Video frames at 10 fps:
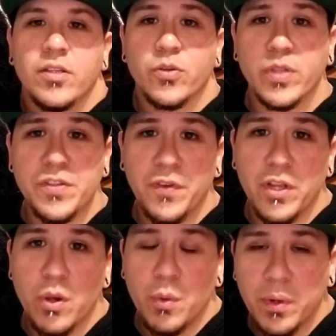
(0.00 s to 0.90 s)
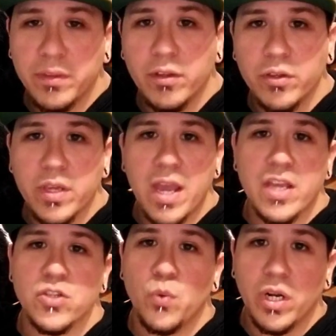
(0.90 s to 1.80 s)
So in this video, I want to tell you
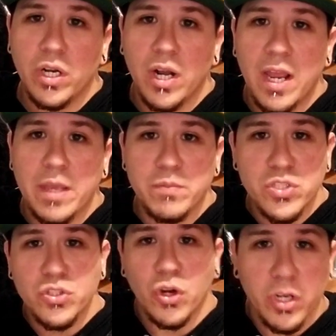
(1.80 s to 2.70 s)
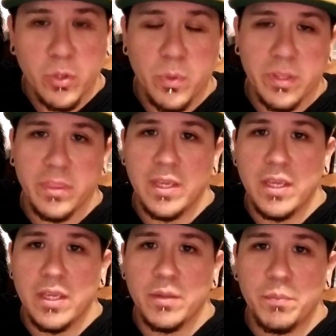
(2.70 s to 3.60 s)
guys where I am starting with
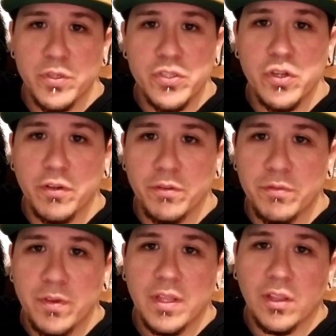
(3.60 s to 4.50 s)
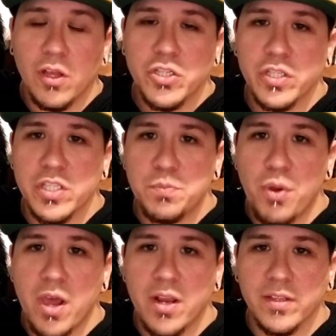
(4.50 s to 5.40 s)
in pursuit of launching this
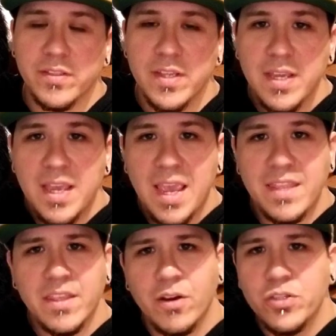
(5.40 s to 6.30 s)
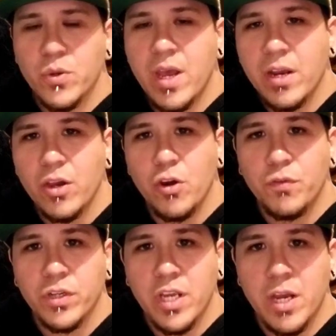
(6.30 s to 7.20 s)
product, and then also how to
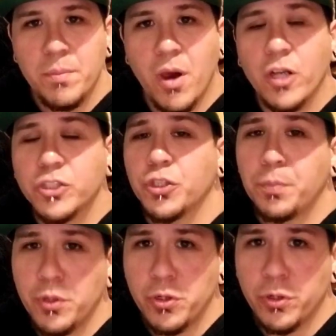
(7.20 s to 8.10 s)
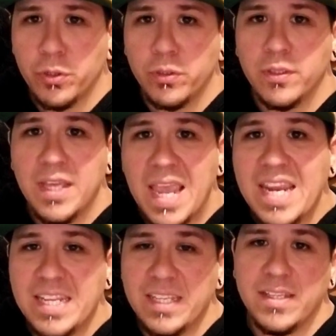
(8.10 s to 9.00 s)
overcome entrepreneurial
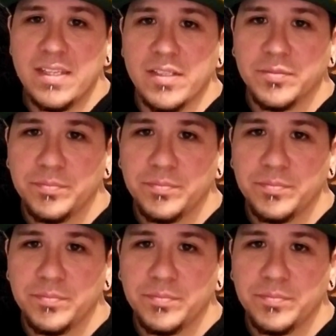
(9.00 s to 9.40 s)
ADD.